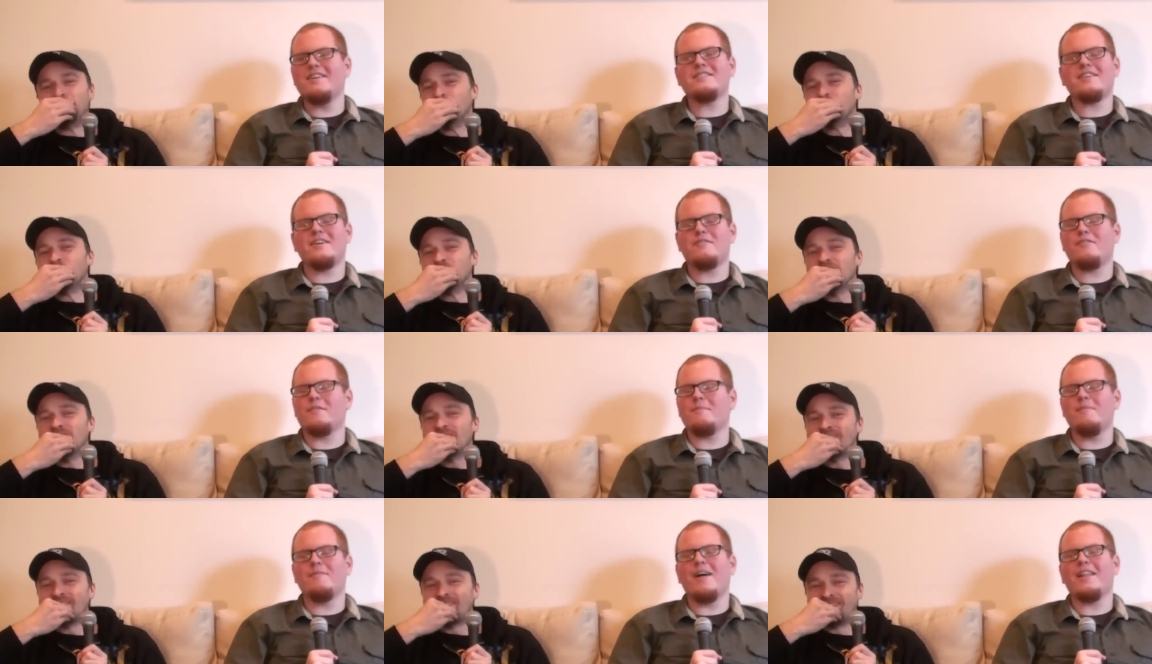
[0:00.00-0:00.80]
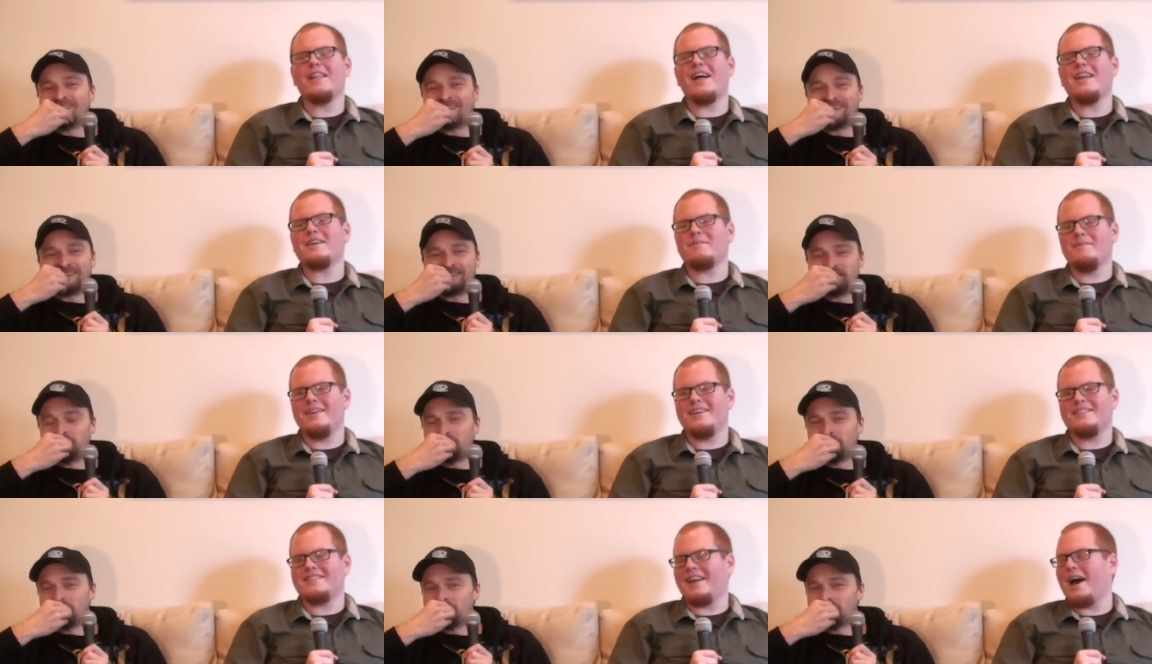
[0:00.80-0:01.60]
Speaker 1: there's a, from a lot of
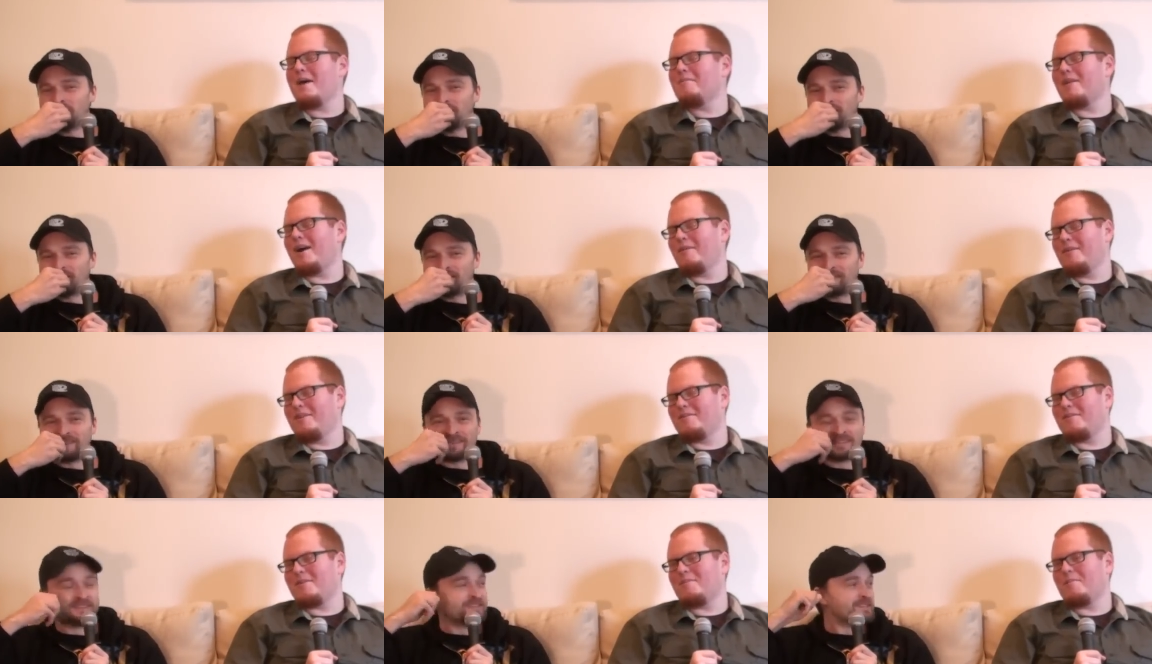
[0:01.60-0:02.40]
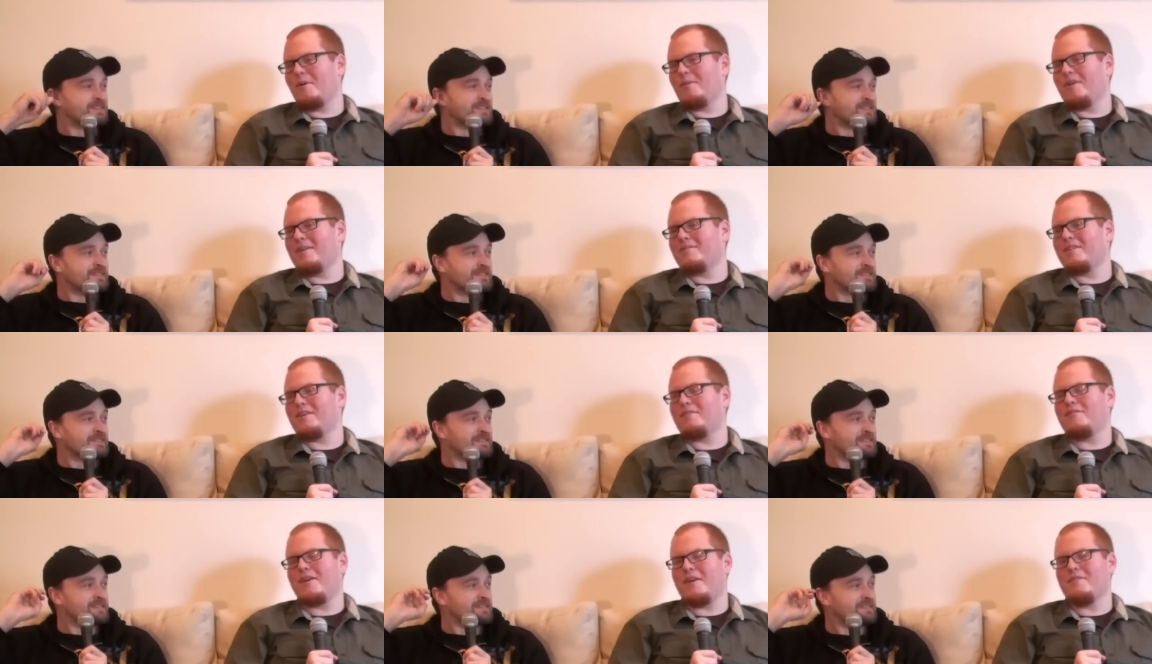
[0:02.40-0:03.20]
comedians, and I am not one of them, but one of
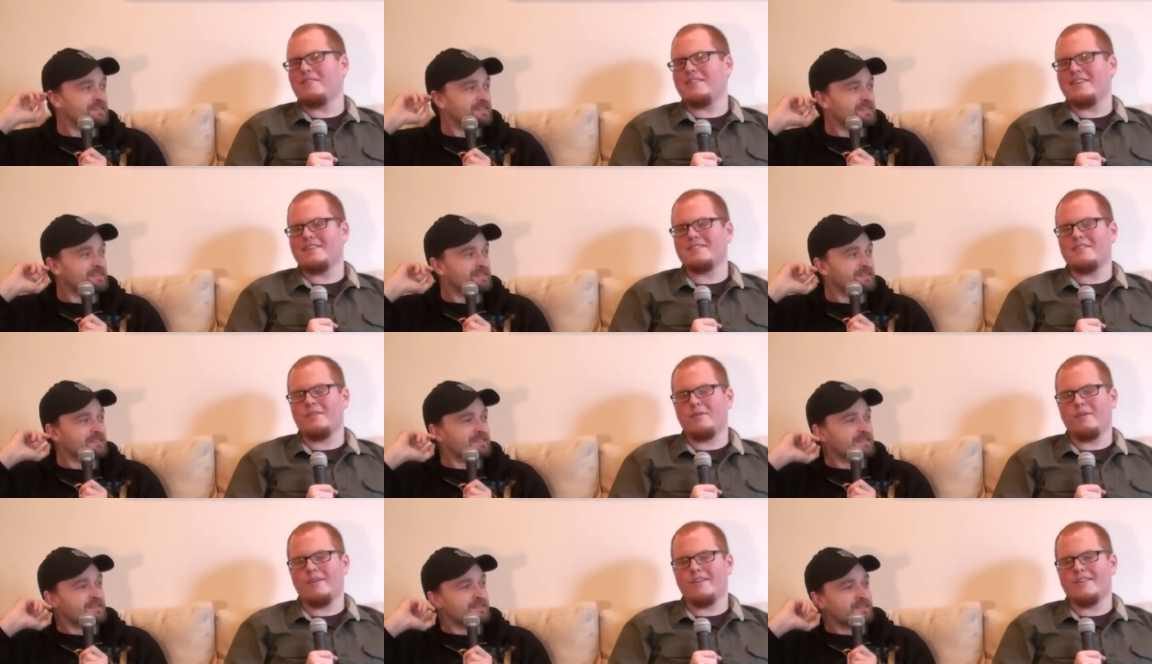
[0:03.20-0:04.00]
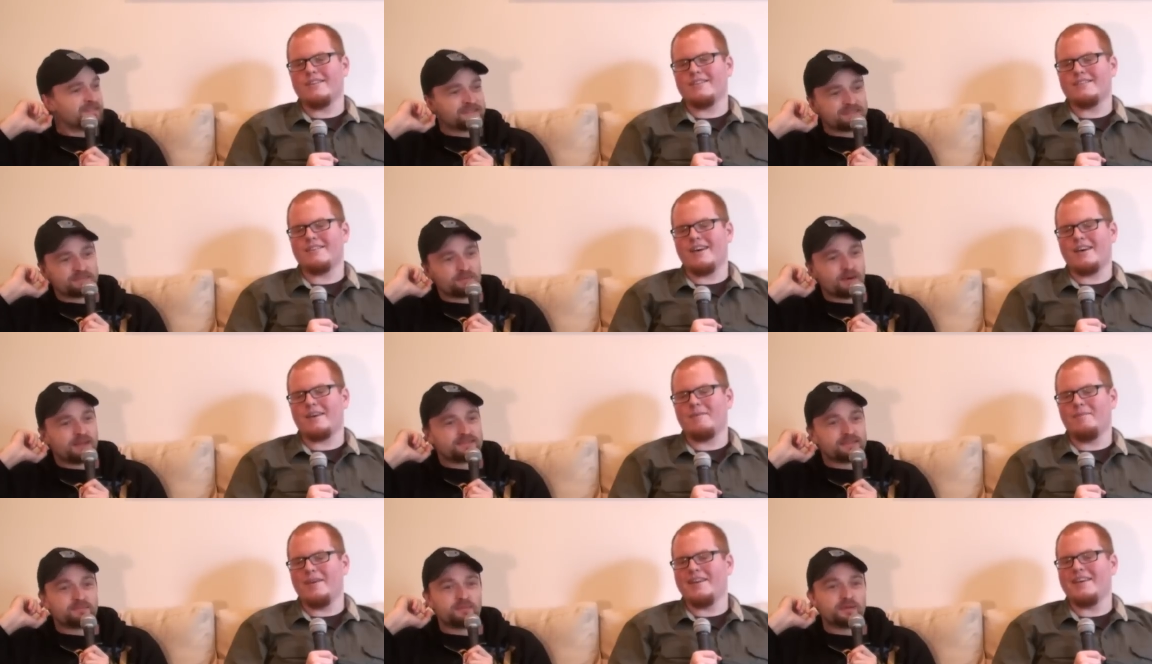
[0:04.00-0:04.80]
their favorite things in the world is
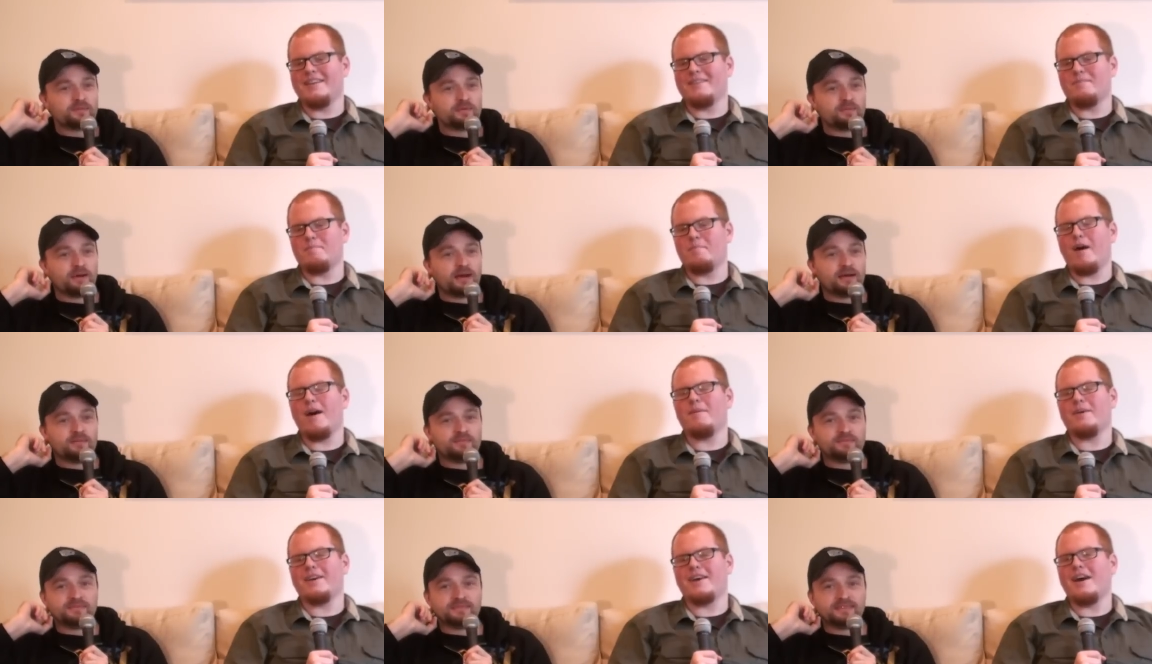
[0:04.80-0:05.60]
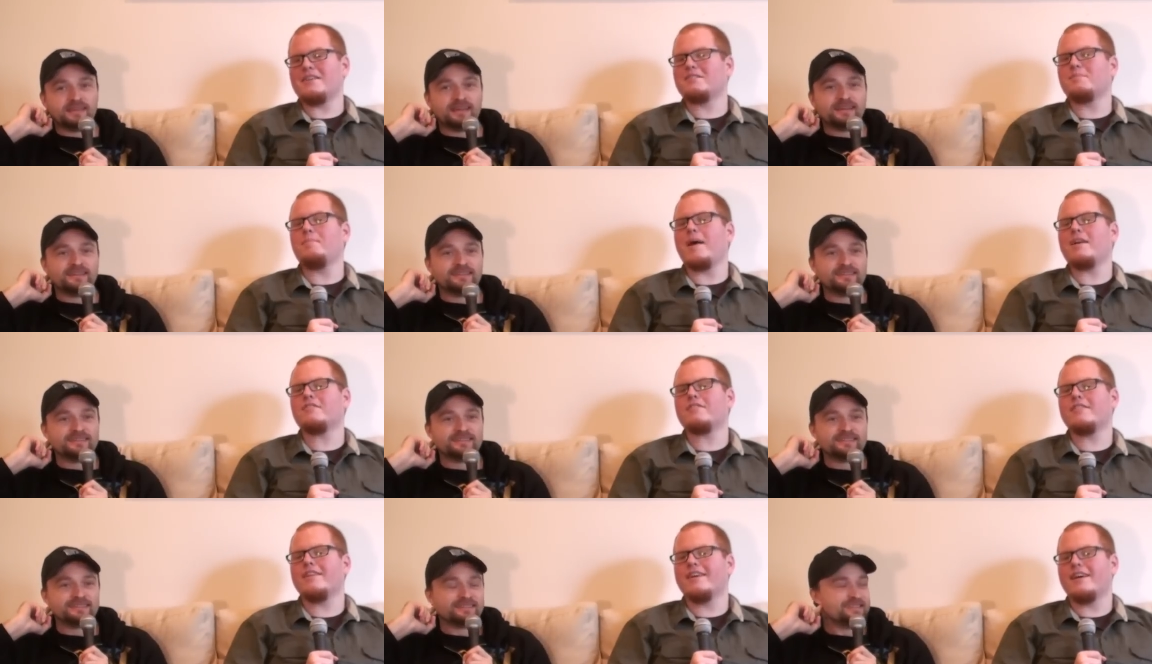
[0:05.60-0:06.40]
watching people bomb. bombing. Yeah.
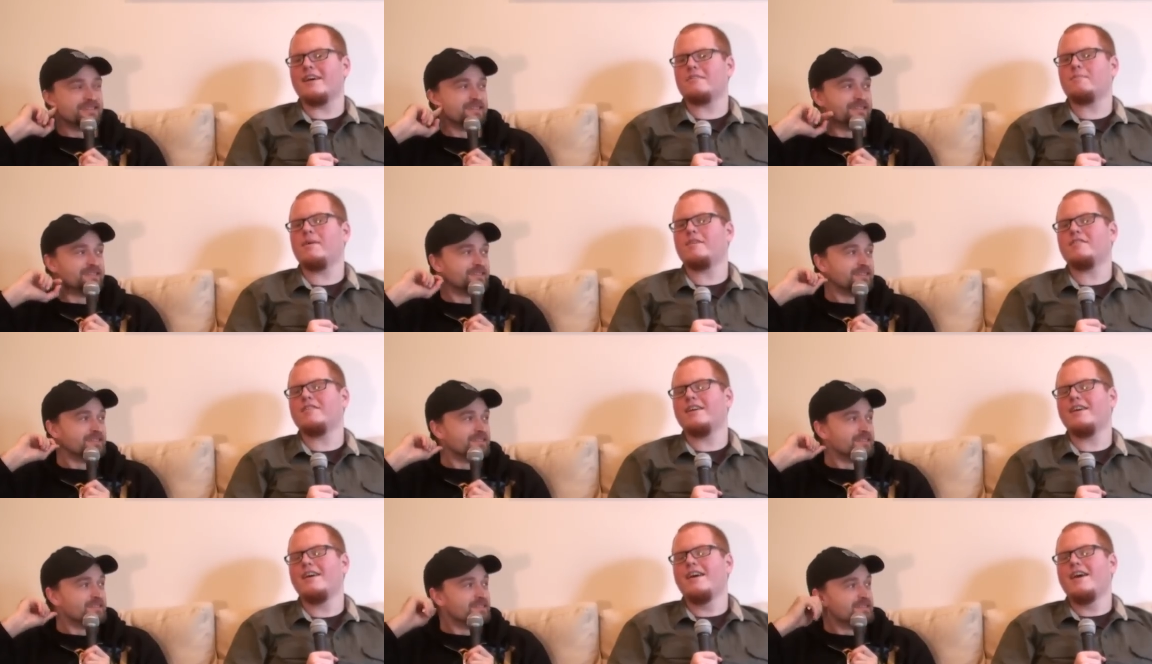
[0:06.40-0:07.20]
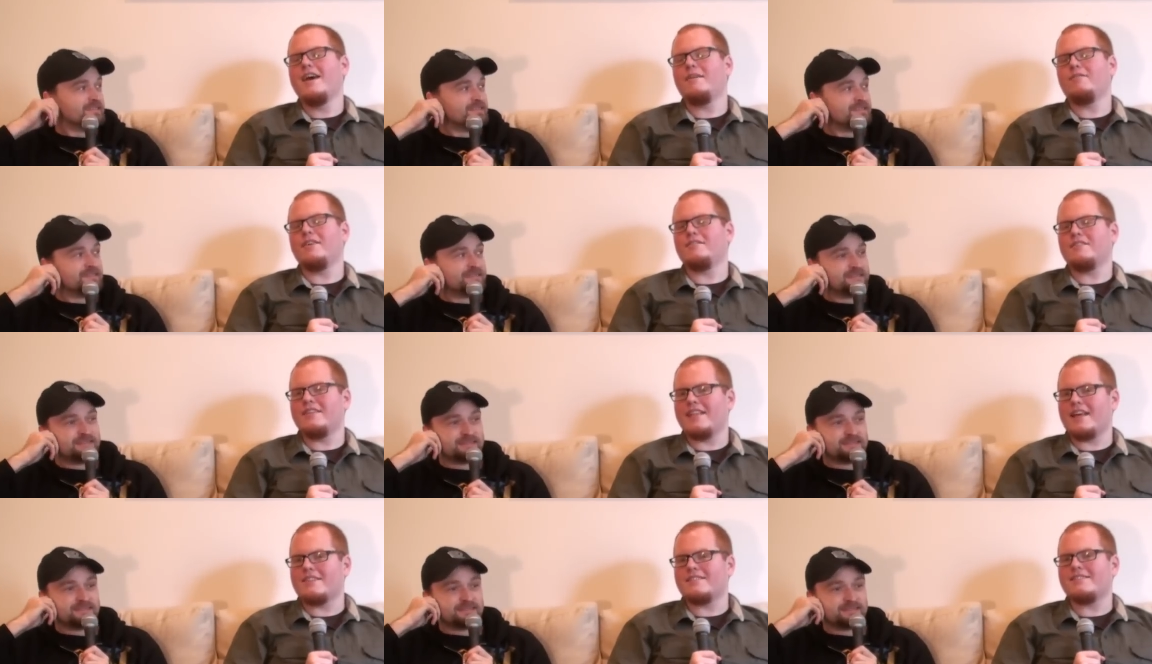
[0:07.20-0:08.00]
especially especially if they've
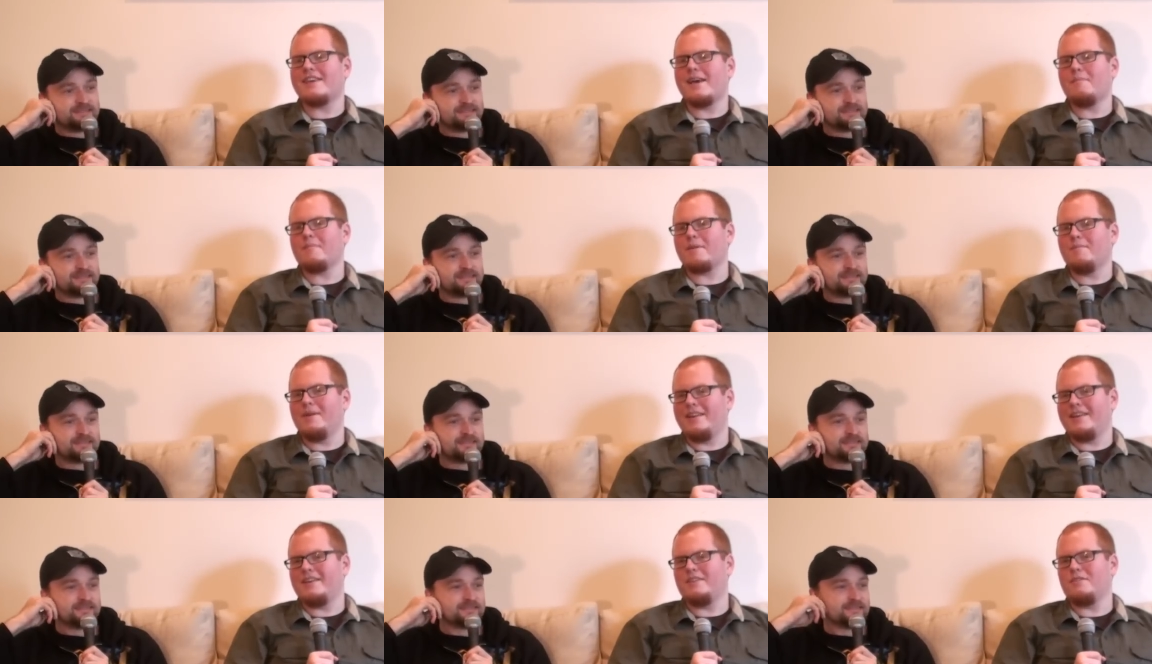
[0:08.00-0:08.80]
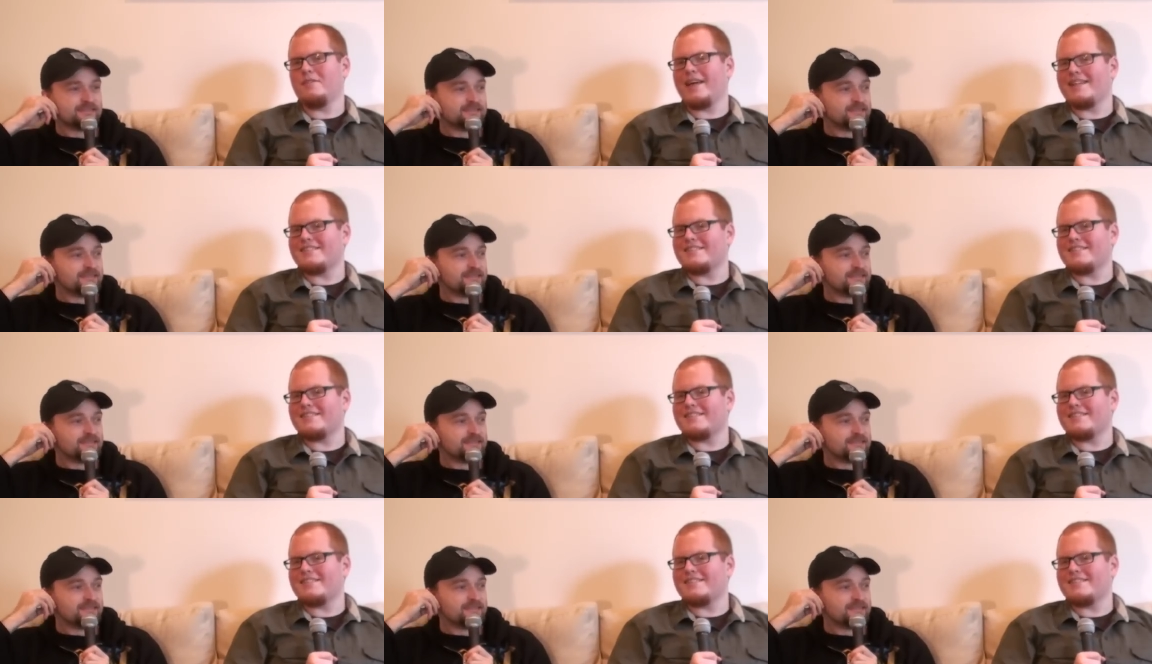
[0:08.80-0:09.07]
seen that same comedian do